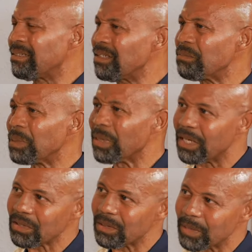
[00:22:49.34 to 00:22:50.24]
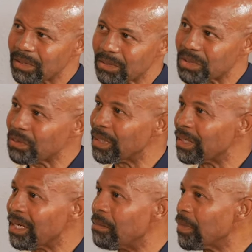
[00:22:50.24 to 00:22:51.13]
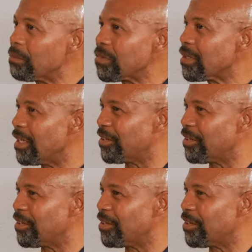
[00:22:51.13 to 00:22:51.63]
well, you can be passionate about just chewing gum. I'm just saying